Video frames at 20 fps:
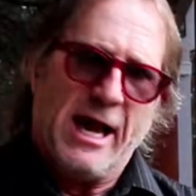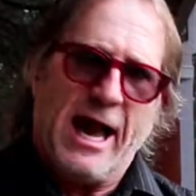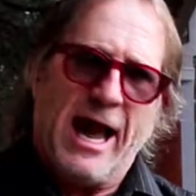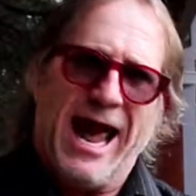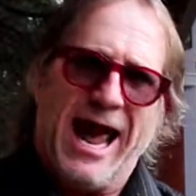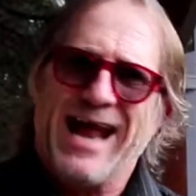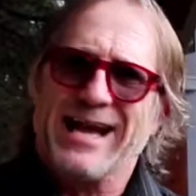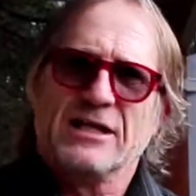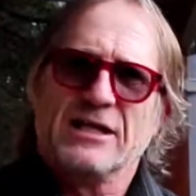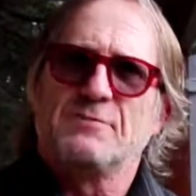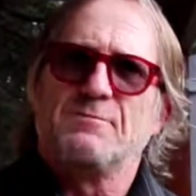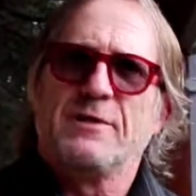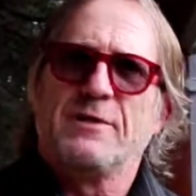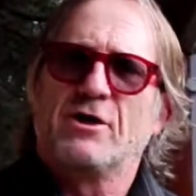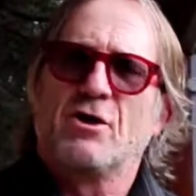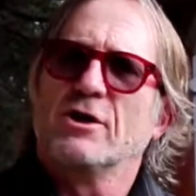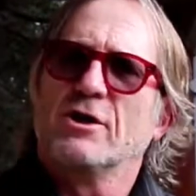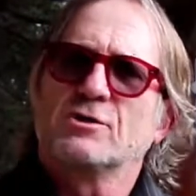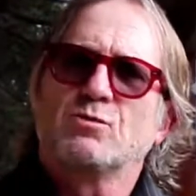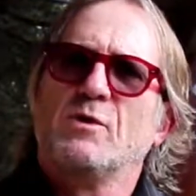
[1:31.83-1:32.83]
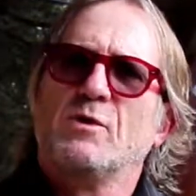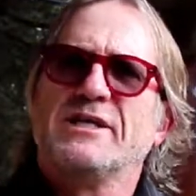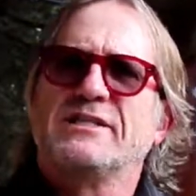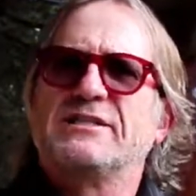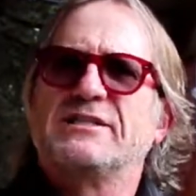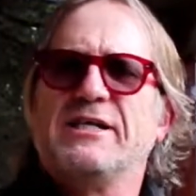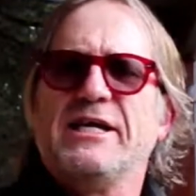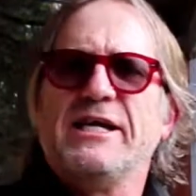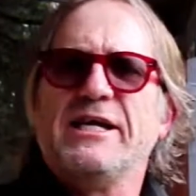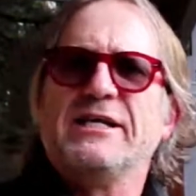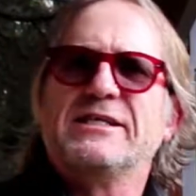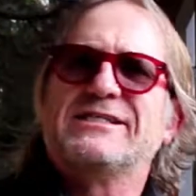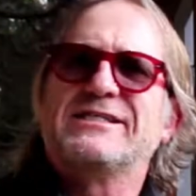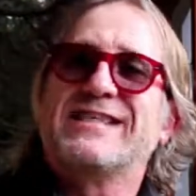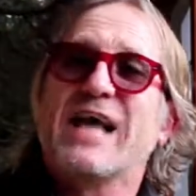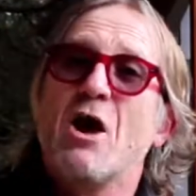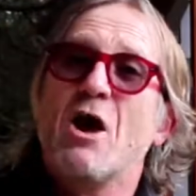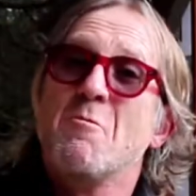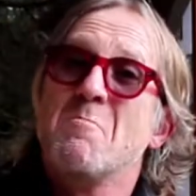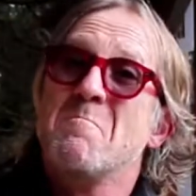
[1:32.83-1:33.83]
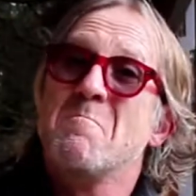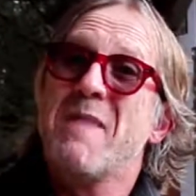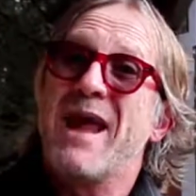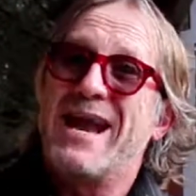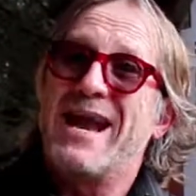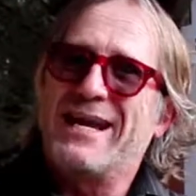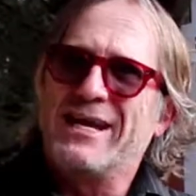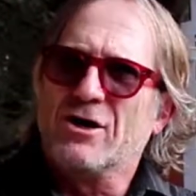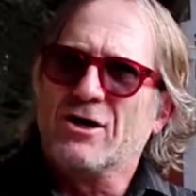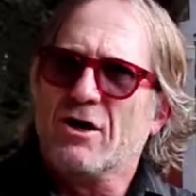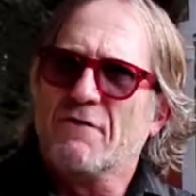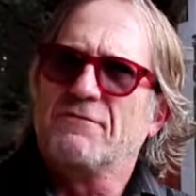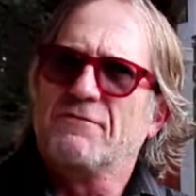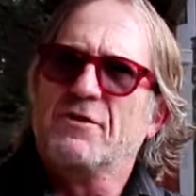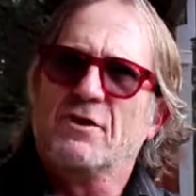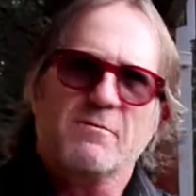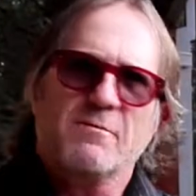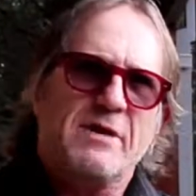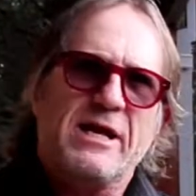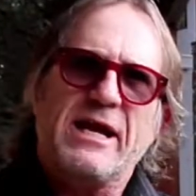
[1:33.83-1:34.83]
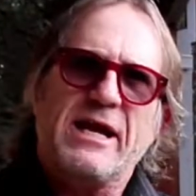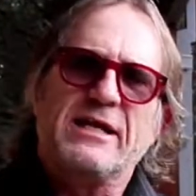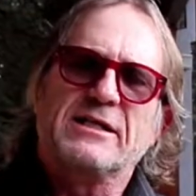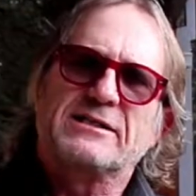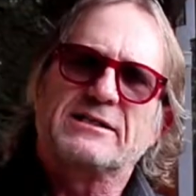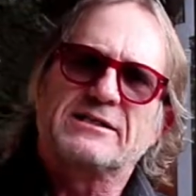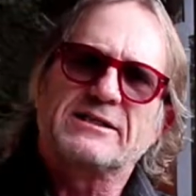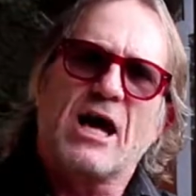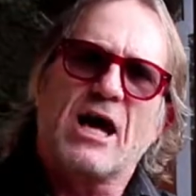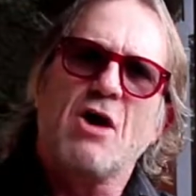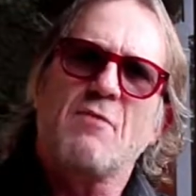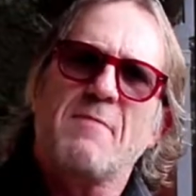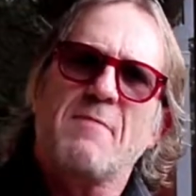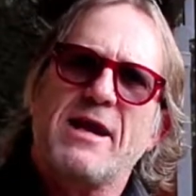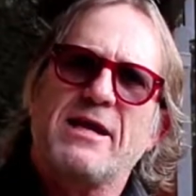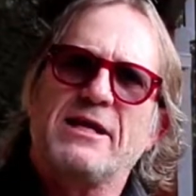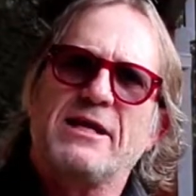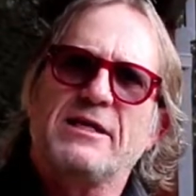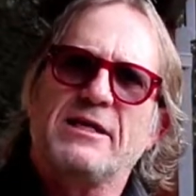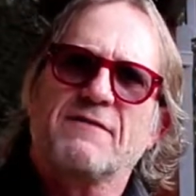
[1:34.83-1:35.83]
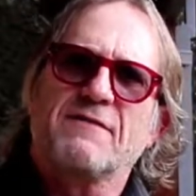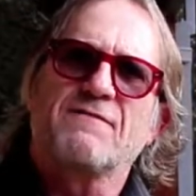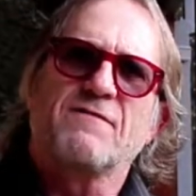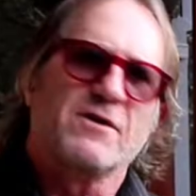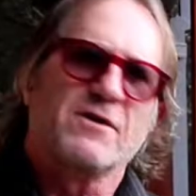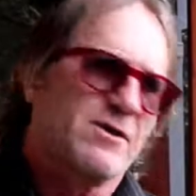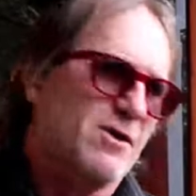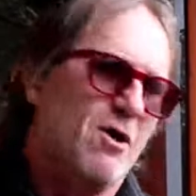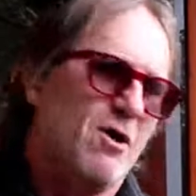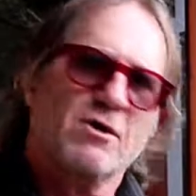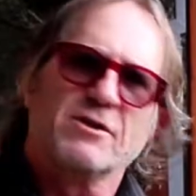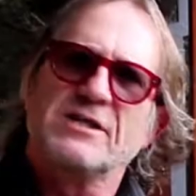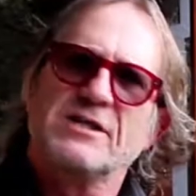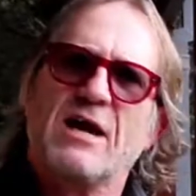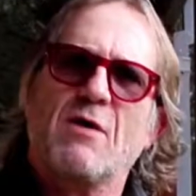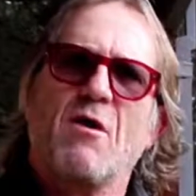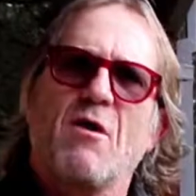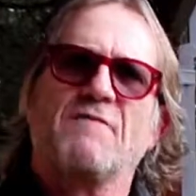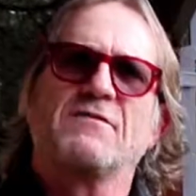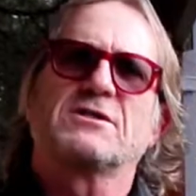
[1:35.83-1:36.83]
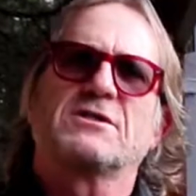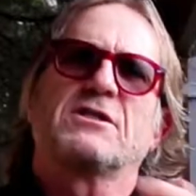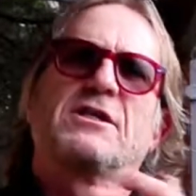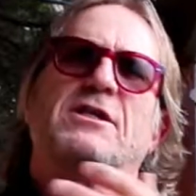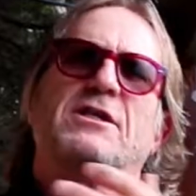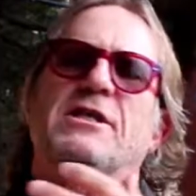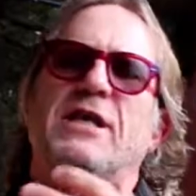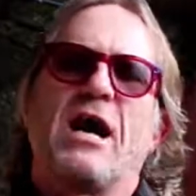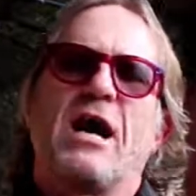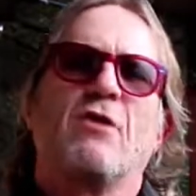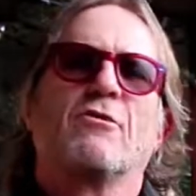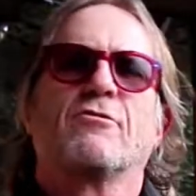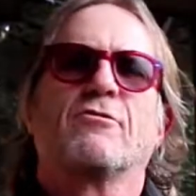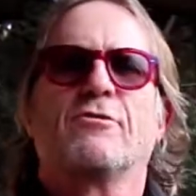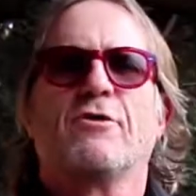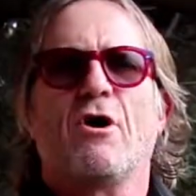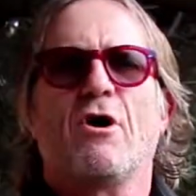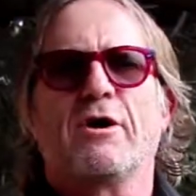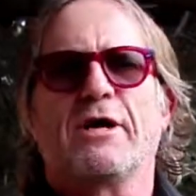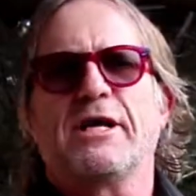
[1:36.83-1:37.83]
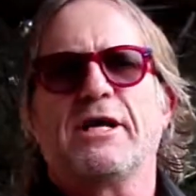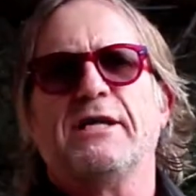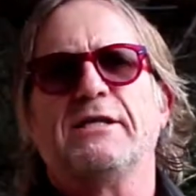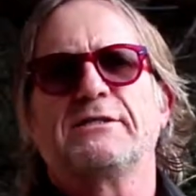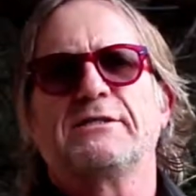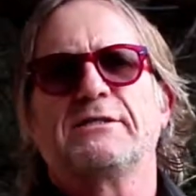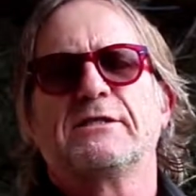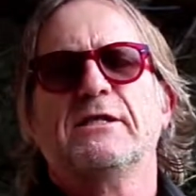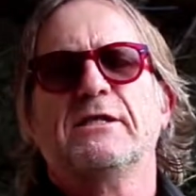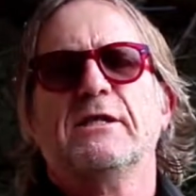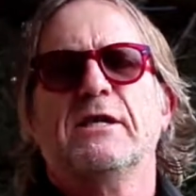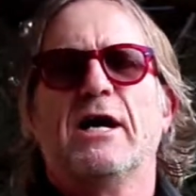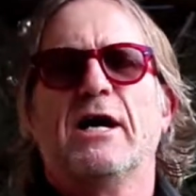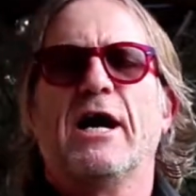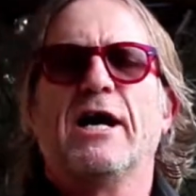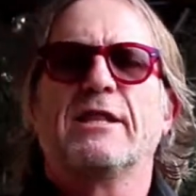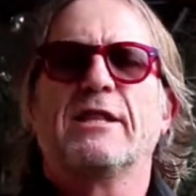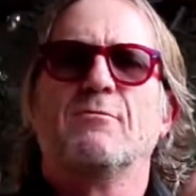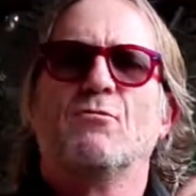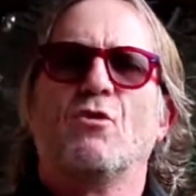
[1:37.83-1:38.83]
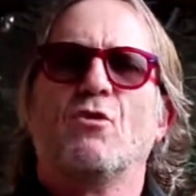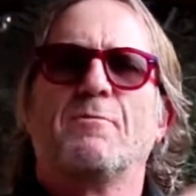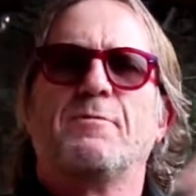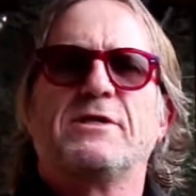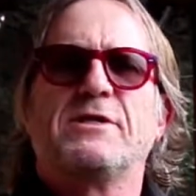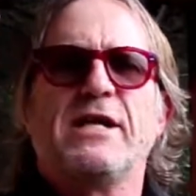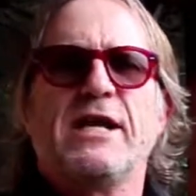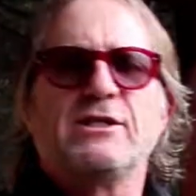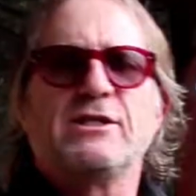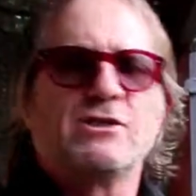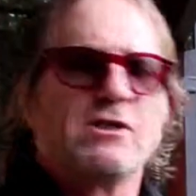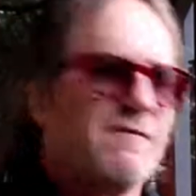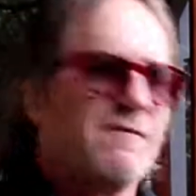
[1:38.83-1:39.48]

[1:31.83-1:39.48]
and it's because we're seeing so many of them in so many different dogs. Now obviously the older a dog is, the more potential